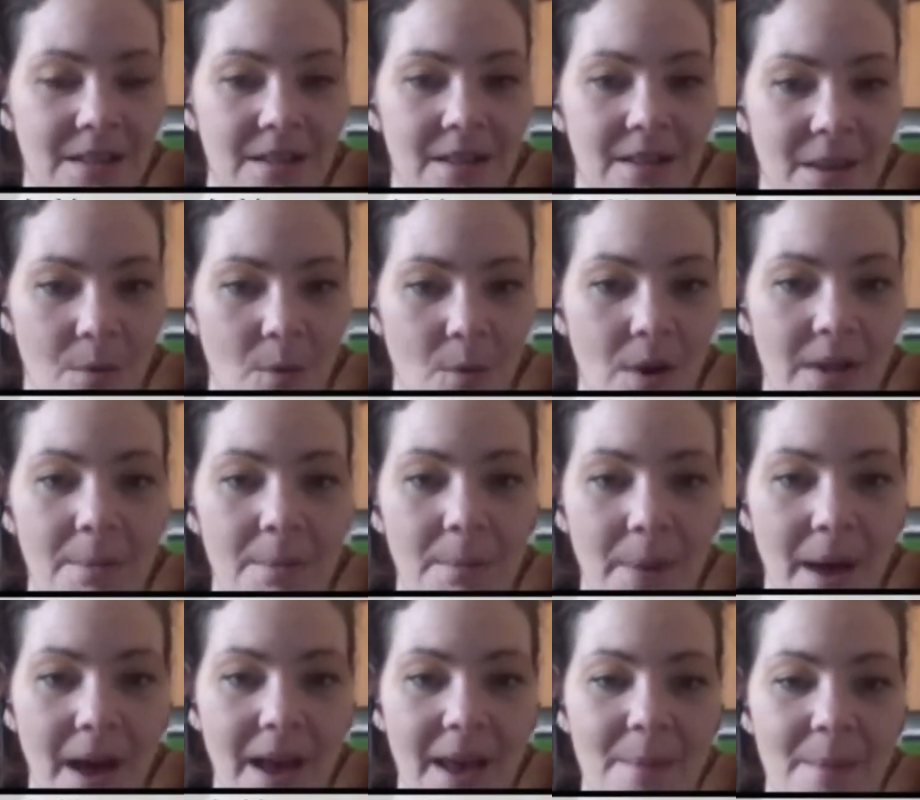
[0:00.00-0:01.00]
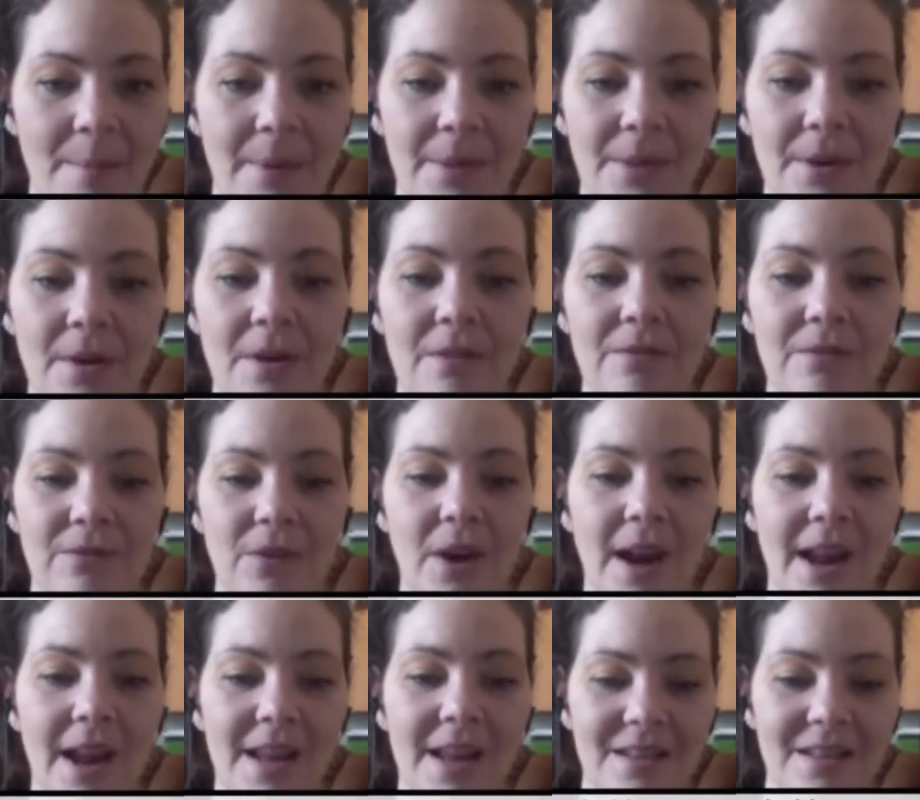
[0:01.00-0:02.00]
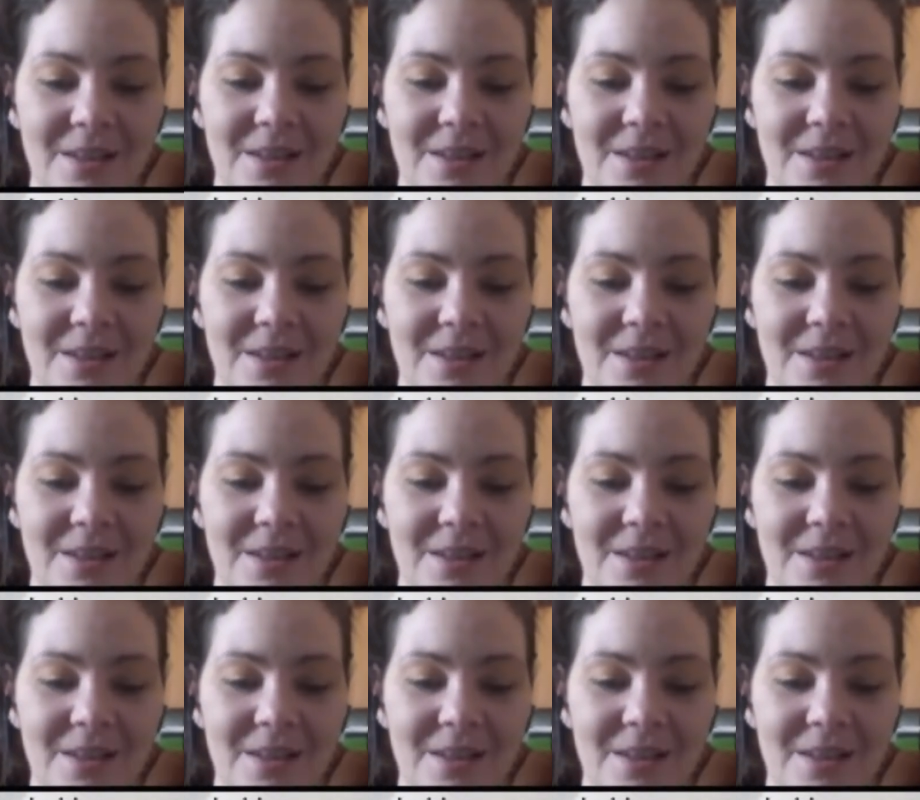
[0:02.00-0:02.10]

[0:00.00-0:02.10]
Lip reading: They want to buy it, but they're afraid.